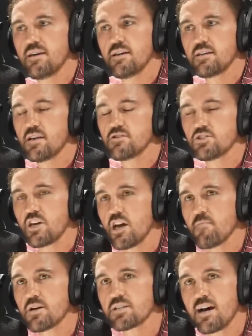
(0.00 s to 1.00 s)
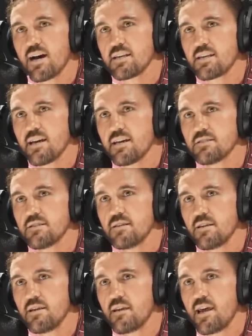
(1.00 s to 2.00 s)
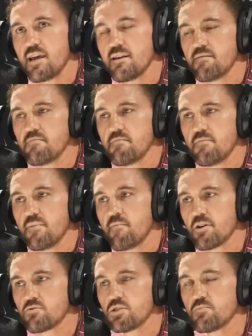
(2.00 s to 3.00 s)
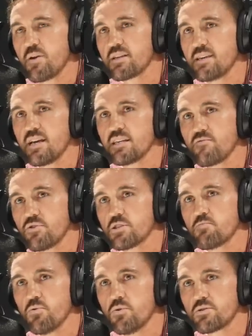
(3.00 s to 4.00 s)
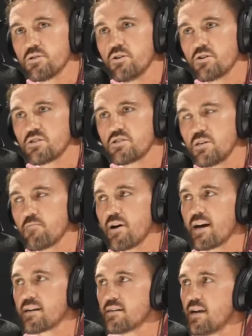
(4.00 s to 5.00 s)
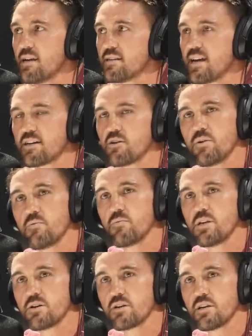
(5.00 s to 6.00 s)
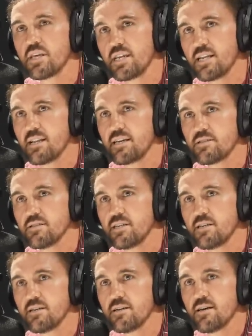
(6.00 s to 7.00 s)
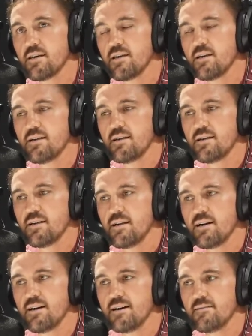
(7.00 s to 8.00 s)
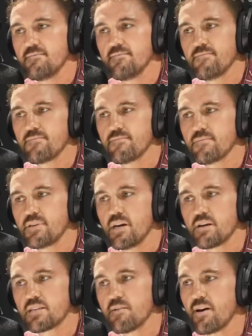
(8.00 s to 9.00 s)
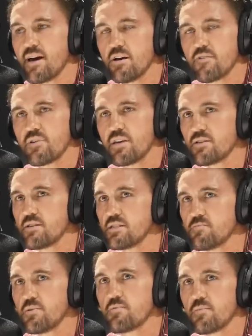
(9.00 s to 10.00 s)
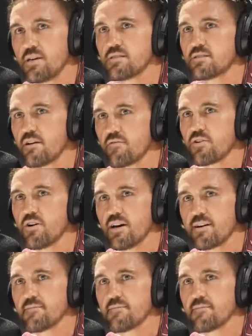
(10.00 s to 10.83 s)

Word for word: goes to show how much heart he has and, and how much respect he has for the sport to not just sit back and, and take a win when he got kneed illegally. Um, yeah, I take my hat off to Anthony Smith, man. He's a tough guy.